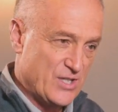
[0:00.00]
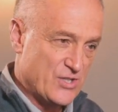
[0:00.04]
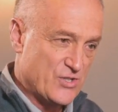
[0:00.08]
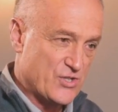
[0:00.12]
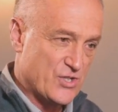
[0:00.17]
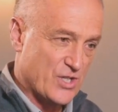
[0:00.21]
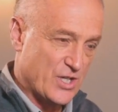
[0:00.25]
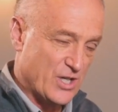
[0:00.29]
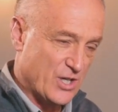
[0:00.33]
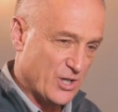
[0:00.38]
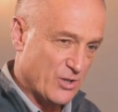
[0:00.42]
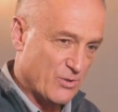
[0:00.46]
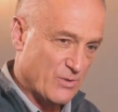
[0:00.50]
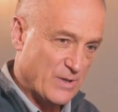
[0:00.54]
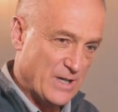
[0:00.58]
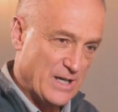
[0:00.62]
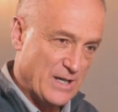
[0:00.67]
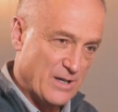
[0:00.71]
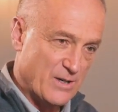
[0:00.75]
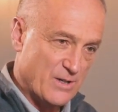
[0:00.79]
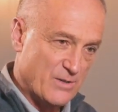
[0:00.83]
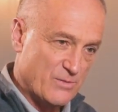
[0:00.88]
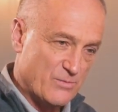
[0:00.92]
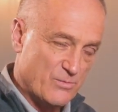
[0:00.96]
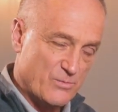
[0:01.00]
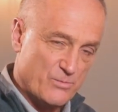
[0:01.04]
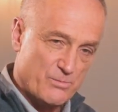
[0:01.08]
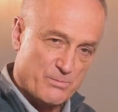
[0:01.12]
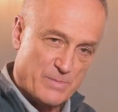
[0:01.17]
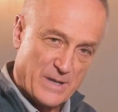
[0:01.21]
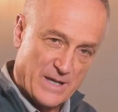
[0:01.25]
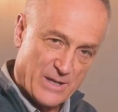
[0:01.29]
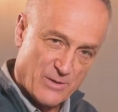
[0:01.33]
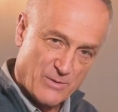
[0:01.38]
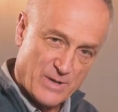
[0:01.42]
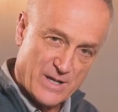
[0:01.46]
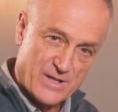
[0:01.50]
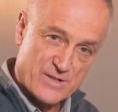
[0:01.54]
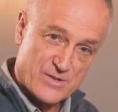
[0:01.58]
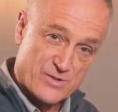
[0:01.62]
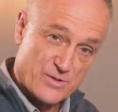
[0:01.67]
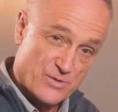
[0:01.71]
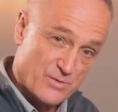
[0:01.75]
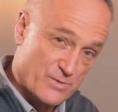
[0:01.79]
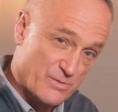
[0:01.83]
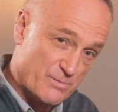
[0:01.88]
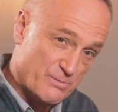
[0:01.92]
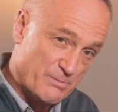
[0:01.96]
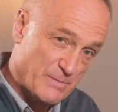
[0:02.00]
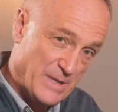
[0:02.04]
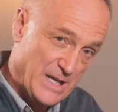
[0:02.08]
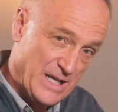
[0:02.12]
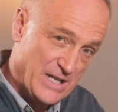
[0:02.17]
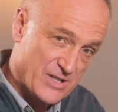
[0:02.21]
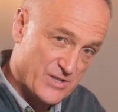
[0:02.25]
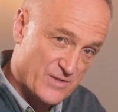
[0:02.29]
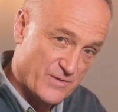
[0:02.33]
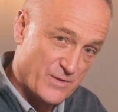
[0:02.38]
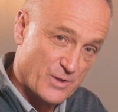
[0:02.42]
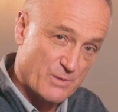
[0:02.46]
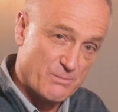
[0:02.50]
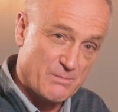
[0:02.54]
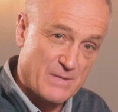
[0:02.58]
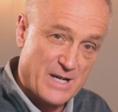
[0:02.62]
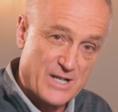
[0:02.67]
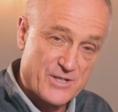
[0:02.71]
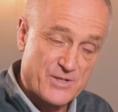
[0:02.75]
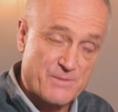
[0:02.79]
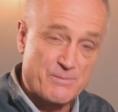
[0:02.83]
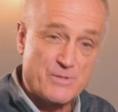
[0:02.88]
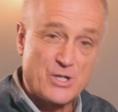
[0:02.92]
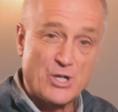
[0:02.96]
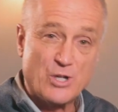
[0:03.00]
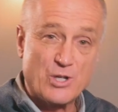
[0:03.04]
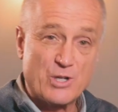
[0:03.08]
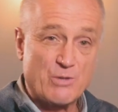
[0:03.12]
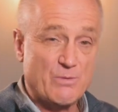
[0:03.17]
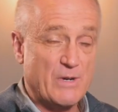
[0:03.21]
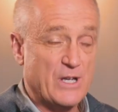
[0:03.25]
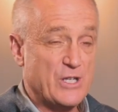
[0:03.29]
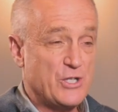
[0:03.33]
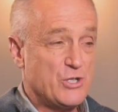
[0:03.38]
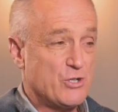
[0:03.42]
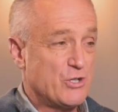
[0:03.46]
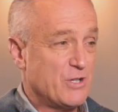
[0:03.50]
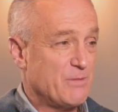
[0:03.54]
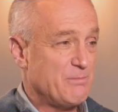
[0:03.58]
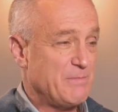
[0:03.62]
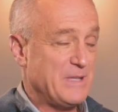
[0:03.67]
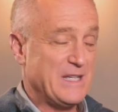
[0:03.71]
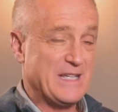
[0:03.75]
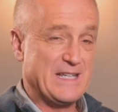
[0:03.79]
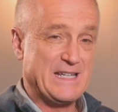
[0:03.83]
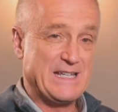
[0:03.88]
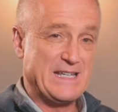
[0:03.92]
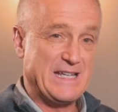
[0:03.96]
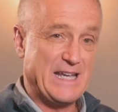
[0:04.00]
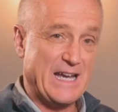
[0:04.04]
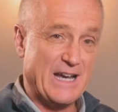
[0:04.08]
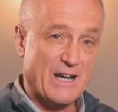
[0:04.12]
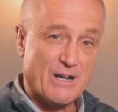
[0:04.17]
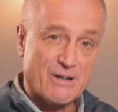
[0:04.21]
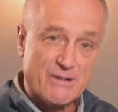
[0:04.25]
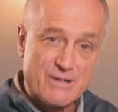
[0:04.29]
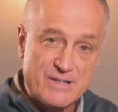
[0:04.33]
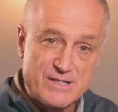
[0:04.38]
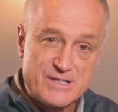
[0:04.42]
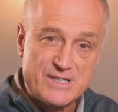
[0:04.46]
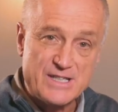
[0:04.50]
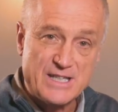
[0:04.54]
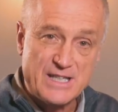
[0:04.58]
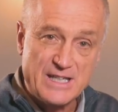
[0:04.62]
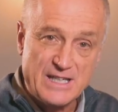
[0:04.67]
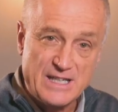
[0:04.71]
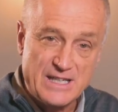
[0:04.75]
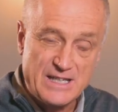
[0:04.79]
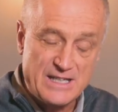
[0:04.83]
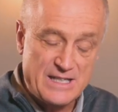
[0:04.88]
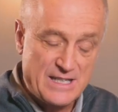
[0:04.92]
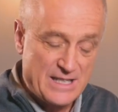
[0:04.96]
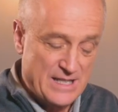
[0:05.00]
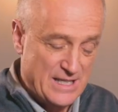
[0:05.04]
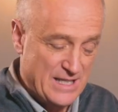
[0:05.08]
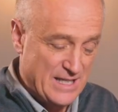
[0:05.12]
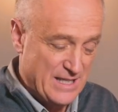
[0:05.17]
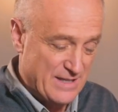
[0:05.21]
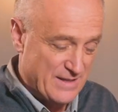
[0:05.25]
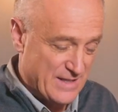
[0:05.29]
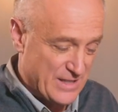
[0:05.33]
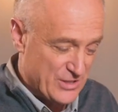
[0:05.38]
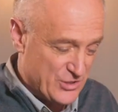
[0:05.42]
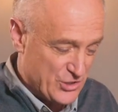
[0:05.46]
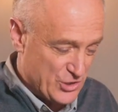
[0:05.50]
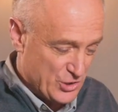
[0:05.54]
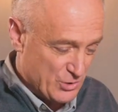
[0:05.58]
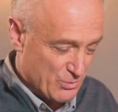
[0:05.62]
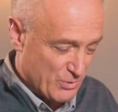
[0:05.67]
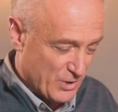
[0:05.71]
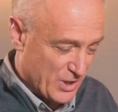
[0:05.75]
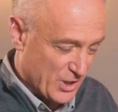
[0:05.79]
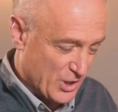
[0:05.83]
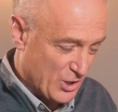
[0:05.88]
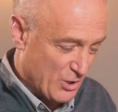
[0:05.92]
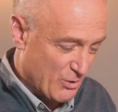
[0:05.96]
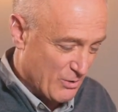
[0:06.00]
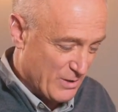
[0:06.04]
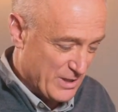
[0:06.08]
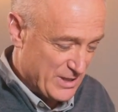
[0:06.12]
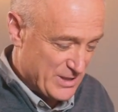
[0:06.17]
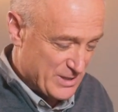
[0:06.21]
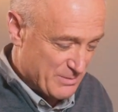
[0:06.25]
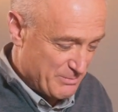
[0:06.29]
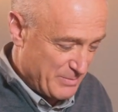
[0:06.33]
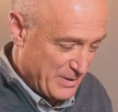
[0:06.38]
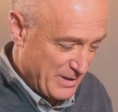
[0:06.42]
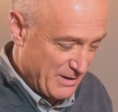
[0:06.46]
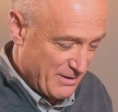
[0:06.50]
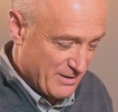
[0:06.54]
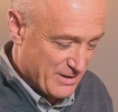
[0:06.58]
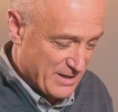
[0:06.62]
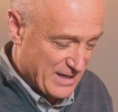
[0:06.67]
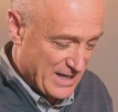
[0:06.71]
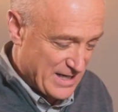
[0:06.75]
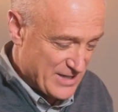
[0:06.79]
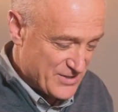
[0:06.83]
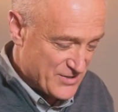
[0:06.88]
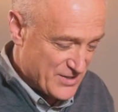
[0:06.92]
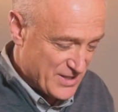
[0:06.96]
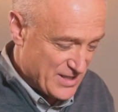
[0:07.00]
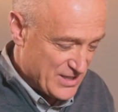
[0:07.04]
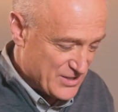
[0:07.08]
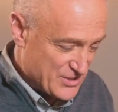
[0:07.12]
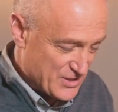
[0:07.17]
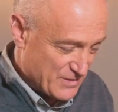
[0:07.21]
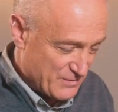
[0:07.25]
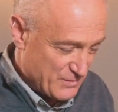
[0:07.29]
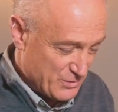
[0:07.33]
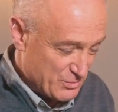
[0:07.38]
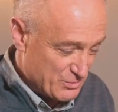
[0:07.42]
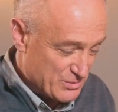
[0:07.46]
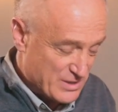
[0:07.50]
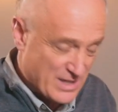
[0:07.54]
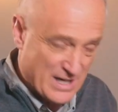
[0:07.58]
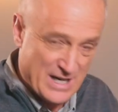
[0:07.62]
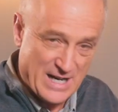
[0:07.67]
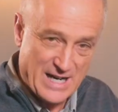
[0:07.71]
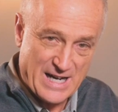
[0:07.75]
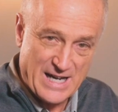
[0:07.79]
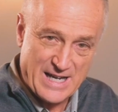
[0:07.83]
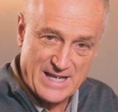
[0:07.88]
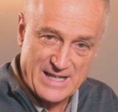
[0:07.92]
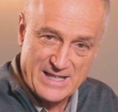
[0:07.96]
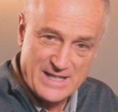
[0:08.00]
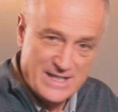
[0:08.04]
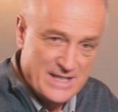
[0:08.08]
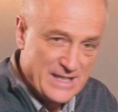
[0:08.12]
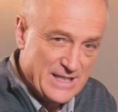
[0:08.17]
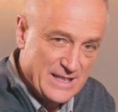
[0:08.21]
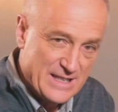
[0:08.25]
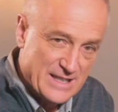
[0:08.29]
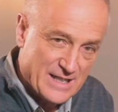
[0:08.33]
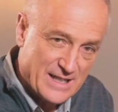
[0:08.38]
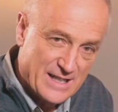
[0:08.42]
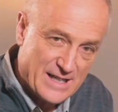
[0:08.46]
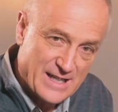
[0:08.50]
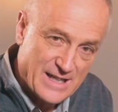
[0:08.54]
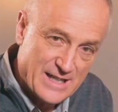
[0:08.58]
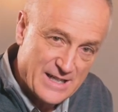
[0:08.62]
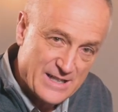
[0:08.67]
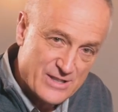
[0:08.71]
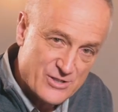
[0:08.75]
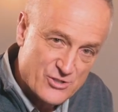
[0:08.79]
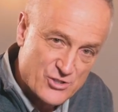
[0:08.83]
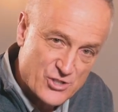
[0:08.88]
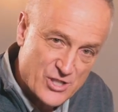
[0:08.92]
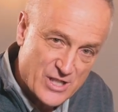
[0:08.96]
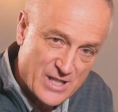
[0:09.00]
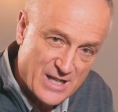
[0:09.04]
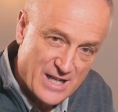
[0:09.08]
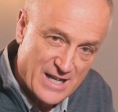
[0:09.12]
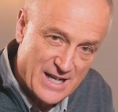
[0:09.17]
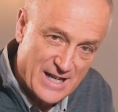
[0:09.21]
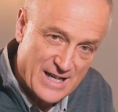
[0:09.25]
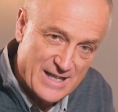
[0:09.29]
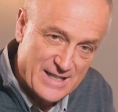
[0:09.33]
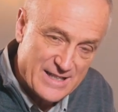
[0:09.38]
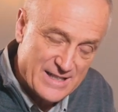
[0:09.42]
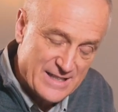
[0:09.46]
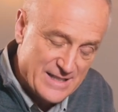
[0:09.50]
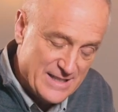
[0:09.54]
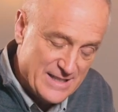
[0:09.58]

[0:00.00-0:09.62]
So, by the way, it means if you're a Muslim, the only way you can be guaranteed that you are going to paradise is if you die in jihad.